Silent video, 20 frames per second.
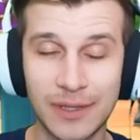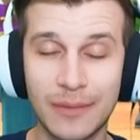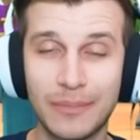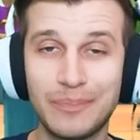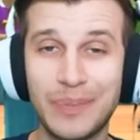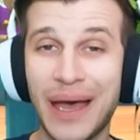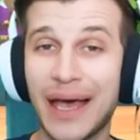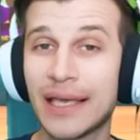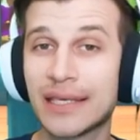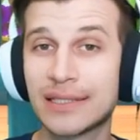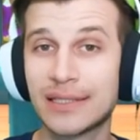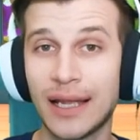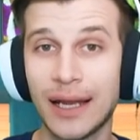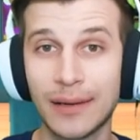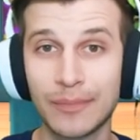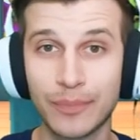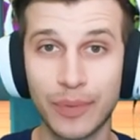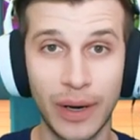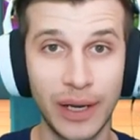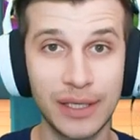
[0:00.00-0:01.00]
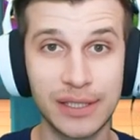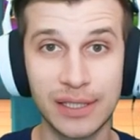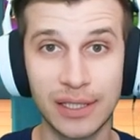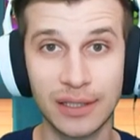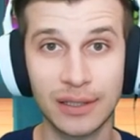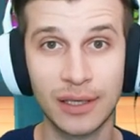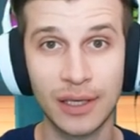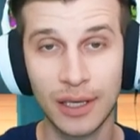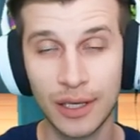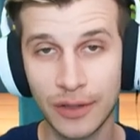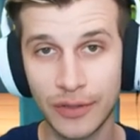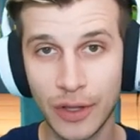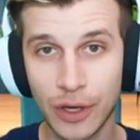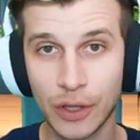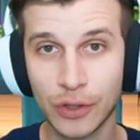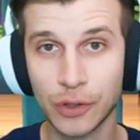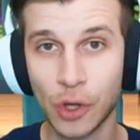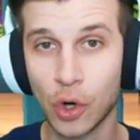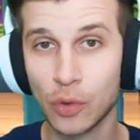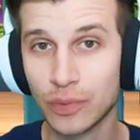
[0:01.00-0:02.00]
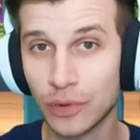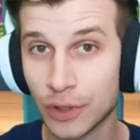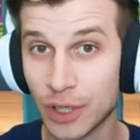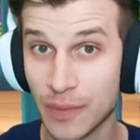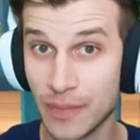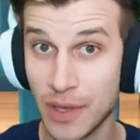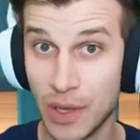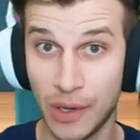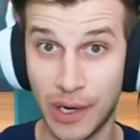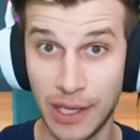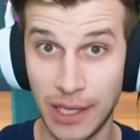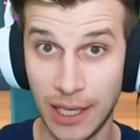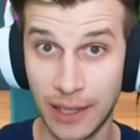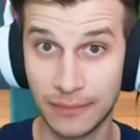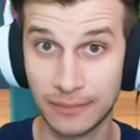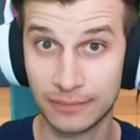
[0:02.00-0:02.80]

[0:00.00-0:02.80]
of the best at embracing the global community.